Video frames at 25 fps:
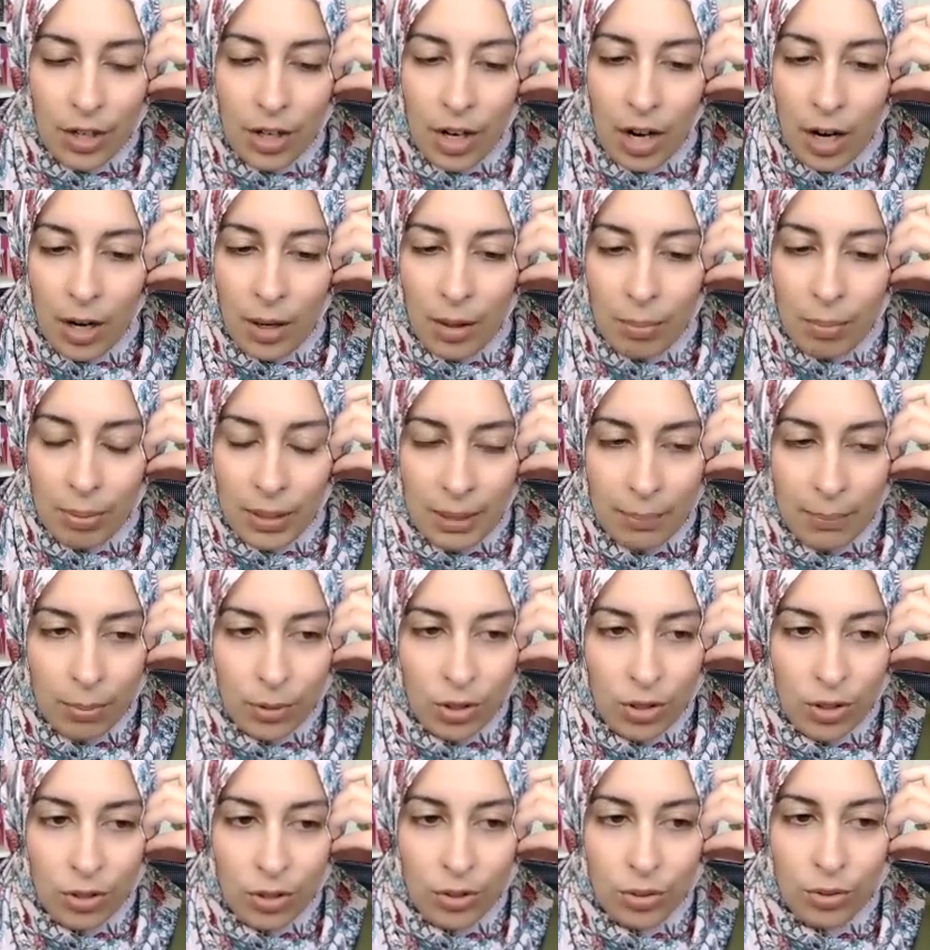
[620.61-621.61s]
are
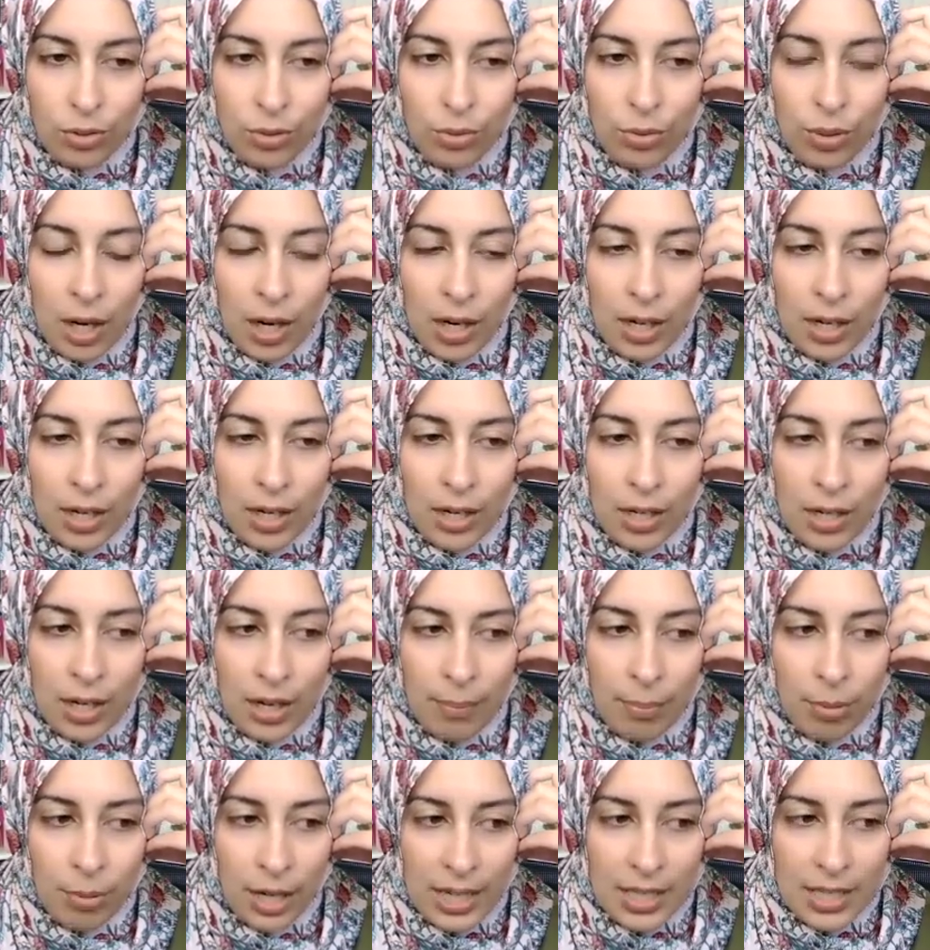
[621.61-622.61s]
people who are
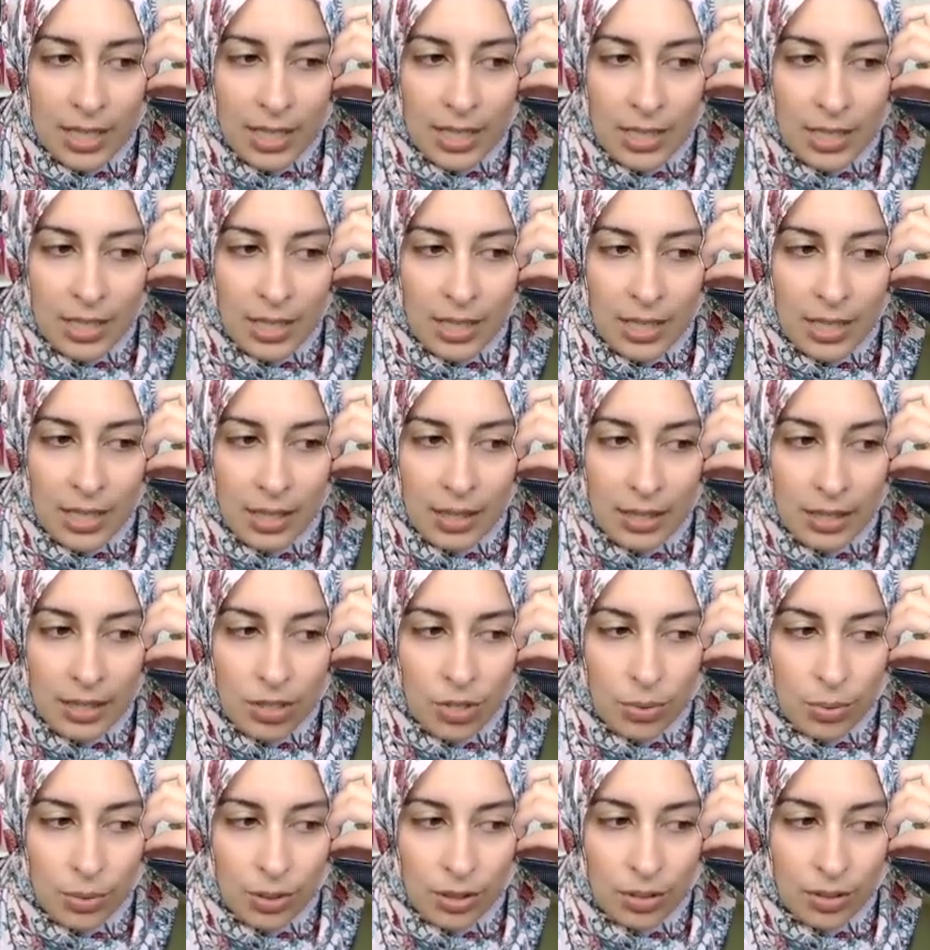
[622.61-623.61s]
oppressed in
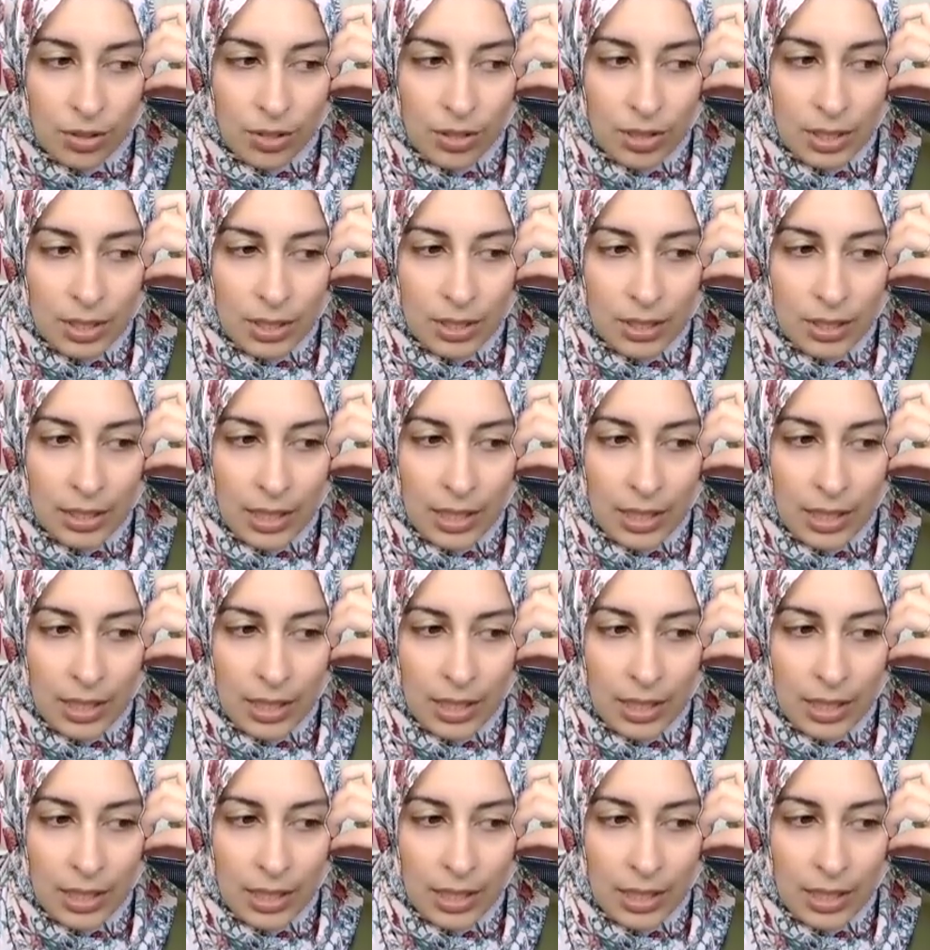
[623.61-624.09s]
this world.